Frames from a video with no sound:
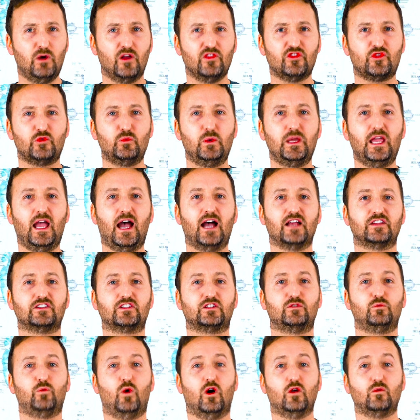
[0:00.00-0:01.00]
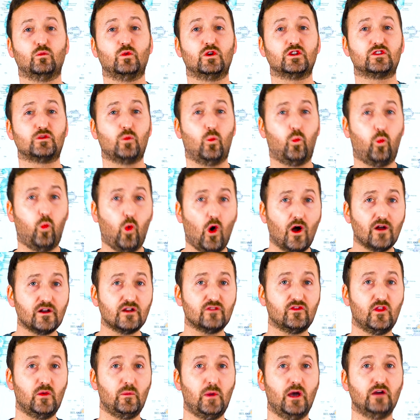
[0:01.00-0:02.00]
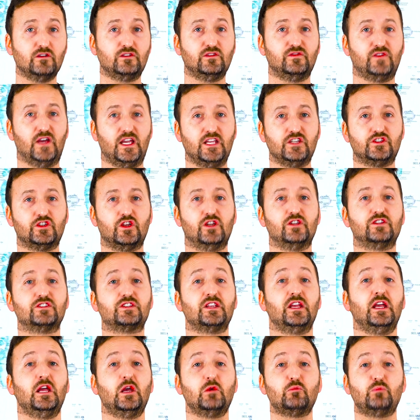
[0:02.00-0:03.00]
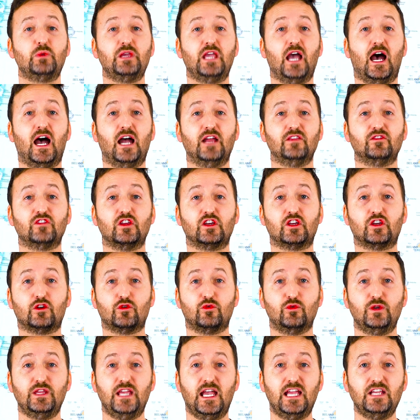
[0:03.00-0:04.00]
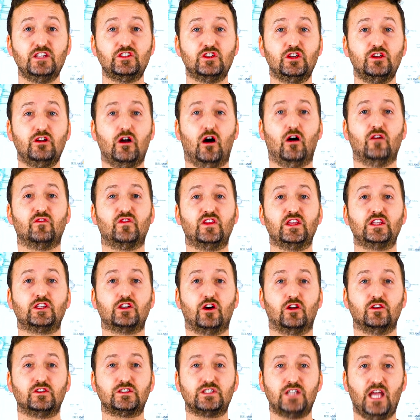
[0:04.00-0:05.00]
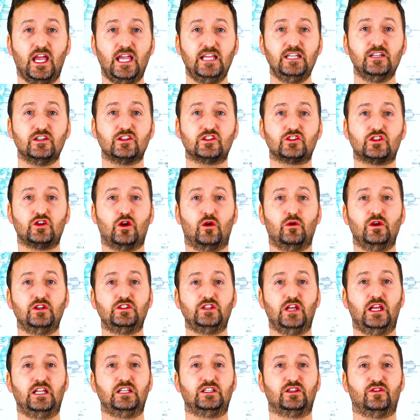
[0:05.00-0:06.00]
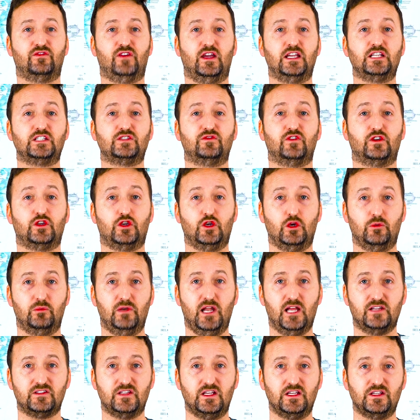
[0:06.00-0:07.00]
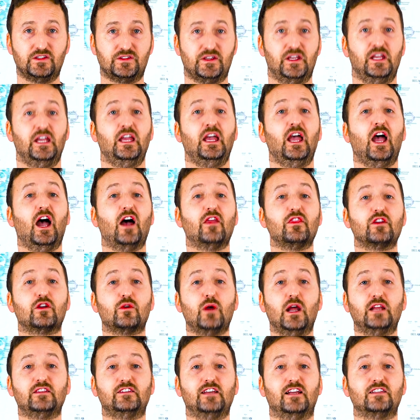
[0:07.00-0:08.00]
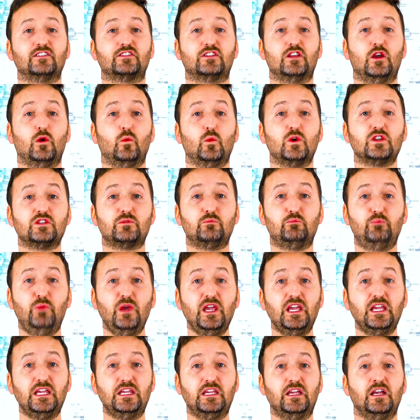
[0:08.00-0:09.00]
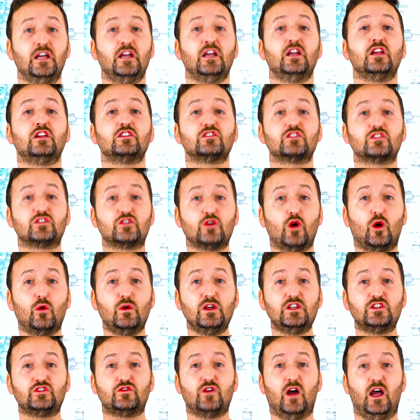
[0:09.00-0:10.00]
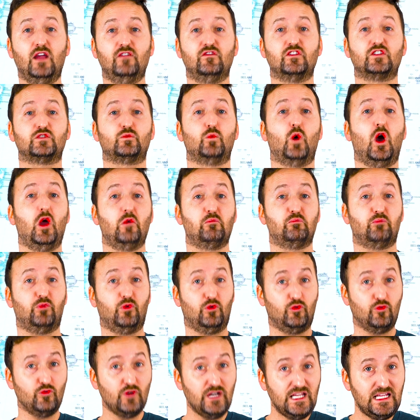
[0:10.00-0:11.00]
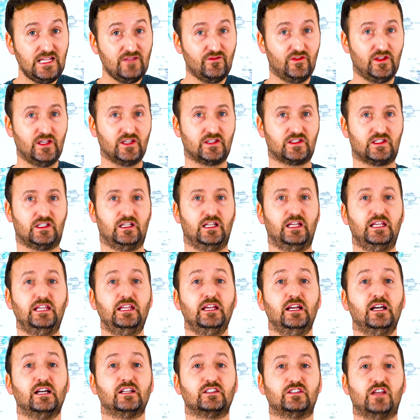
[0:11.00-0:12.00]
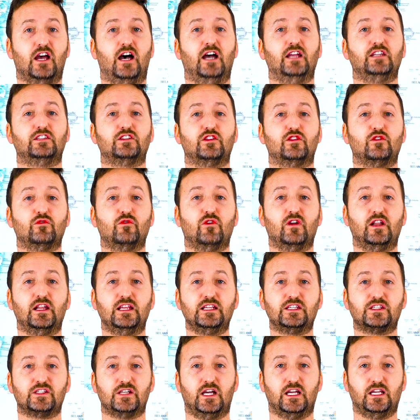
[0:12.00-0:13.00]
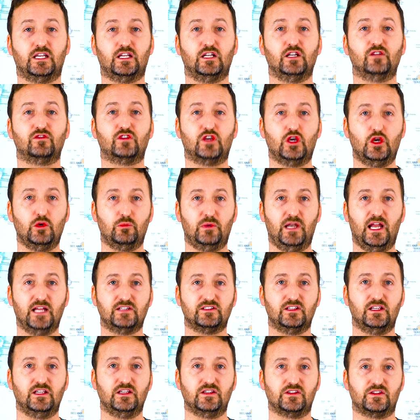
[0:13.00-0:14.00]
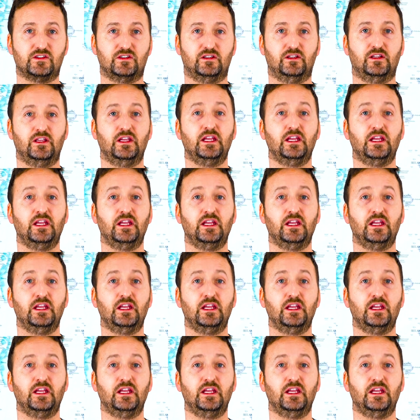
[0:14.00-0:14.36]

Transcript: month we asked what was one of the motivations behind the creation of the container storage interface for Kubernetes. And the correct answer was B. Storage drivers were previously tied to the release cycle of Kubernetes.